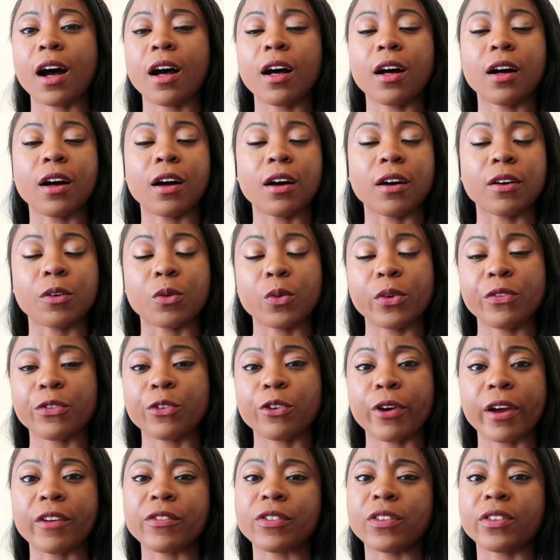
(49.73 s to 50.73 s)
uh, with
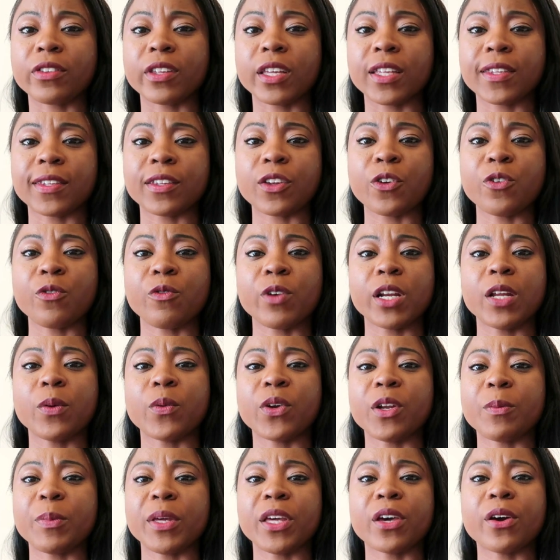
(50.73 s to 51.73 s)
Graves' disease, I don't really
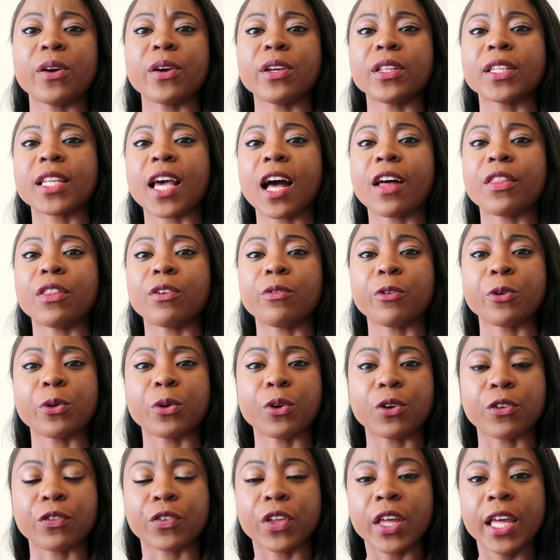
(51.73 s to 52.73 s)
want to be going down the
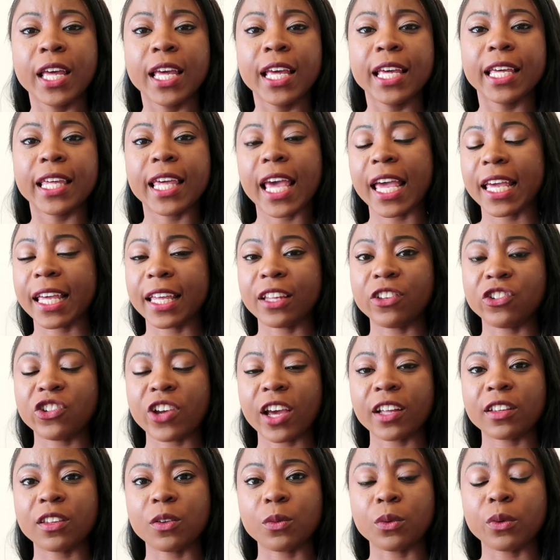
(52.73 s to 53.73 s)
route of getting
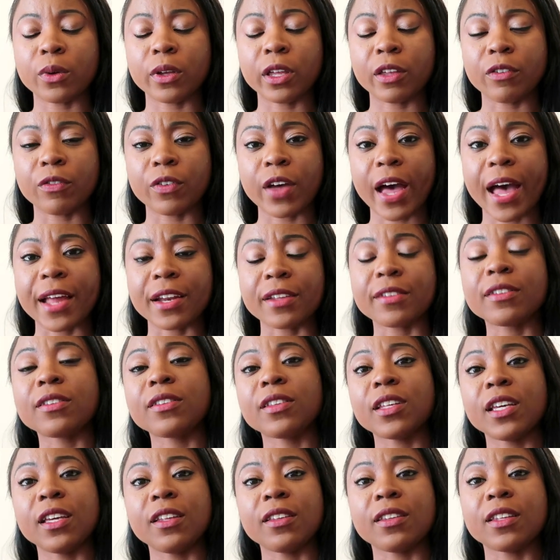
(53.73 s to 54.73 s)
injected with
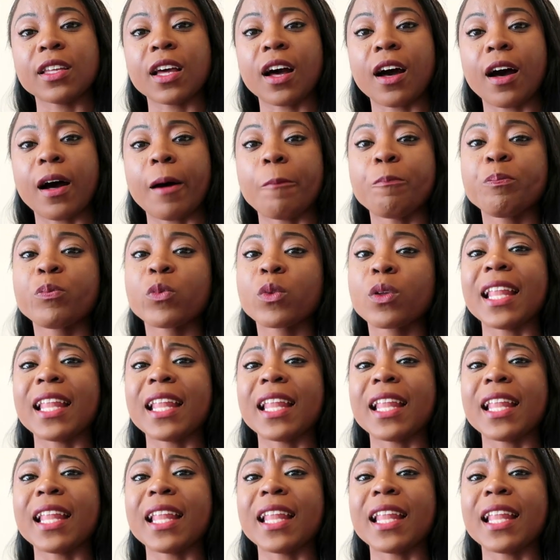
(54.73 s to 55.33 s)
anesthesia.